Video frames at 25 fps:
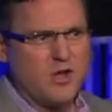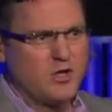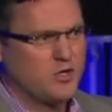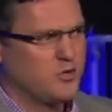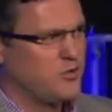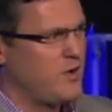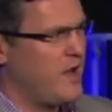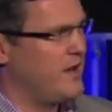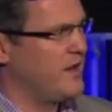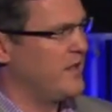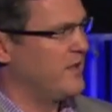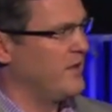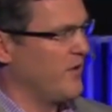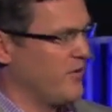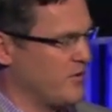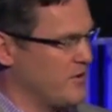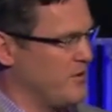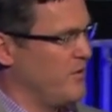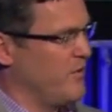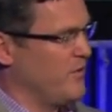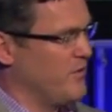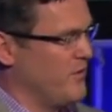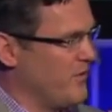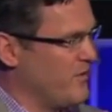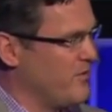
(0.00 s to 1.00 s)
training
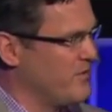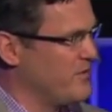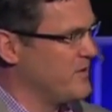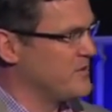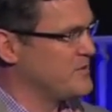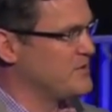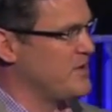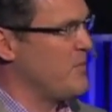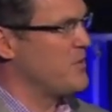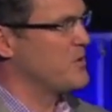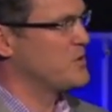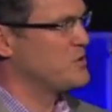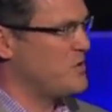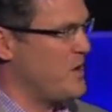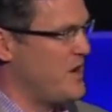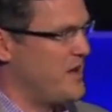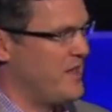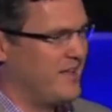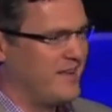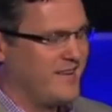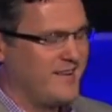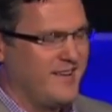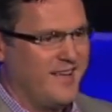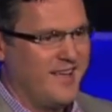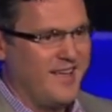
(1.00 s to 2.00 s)
or summer
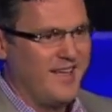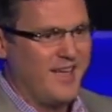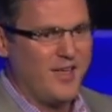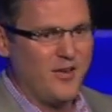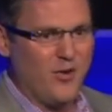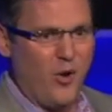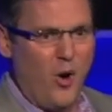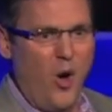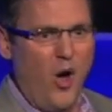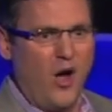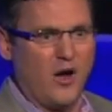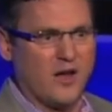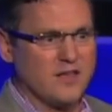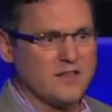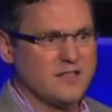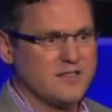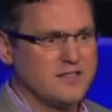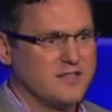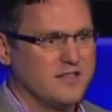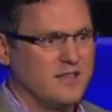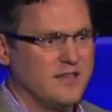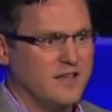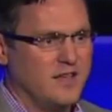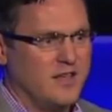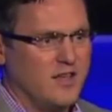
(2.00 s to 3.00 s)
training in August,
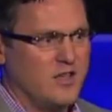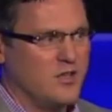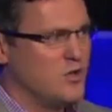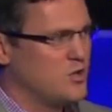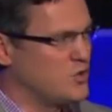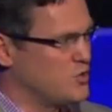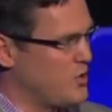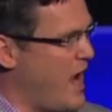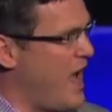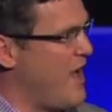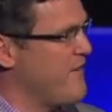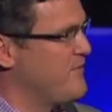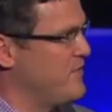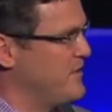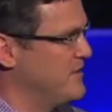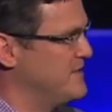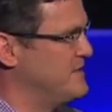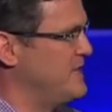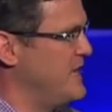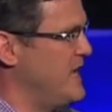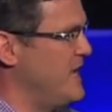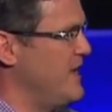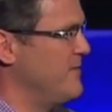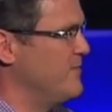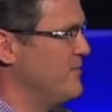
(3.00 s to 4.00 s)
you try it for the
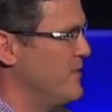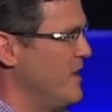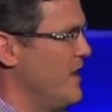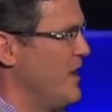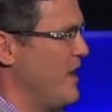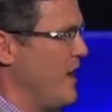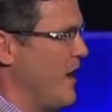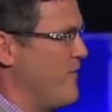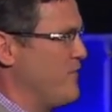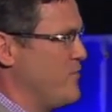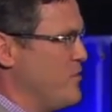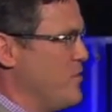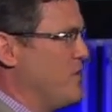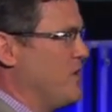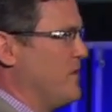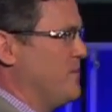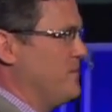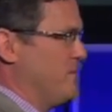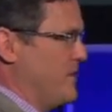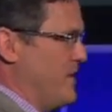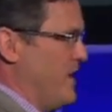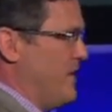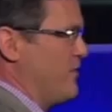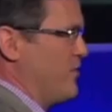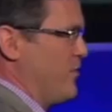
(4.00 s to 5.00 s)
team. If you can
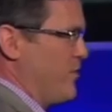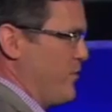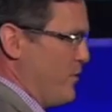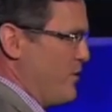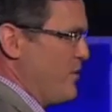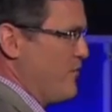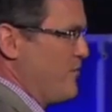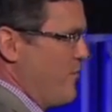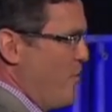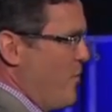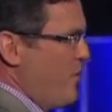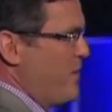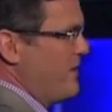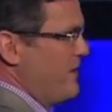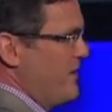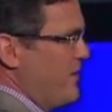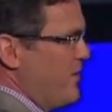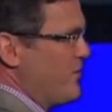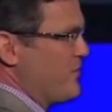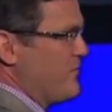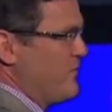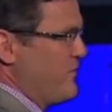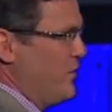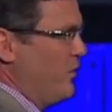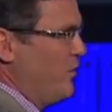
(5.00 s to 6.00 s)
kick 30,
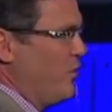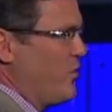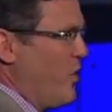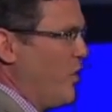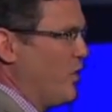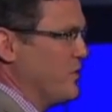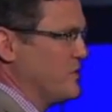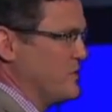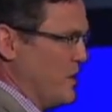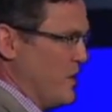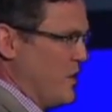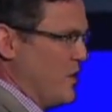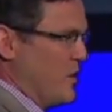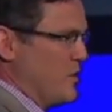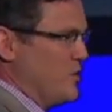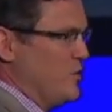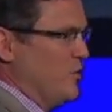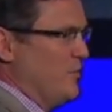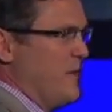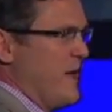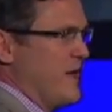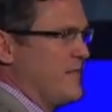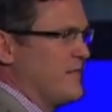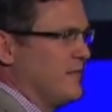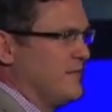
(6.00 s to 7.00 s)
40-yard field goals, you'll
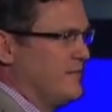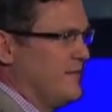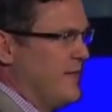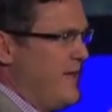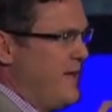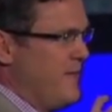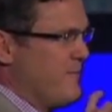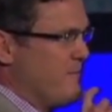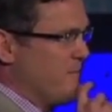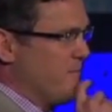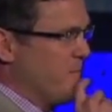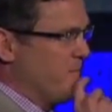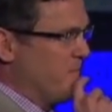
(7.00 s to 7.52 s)
make the team.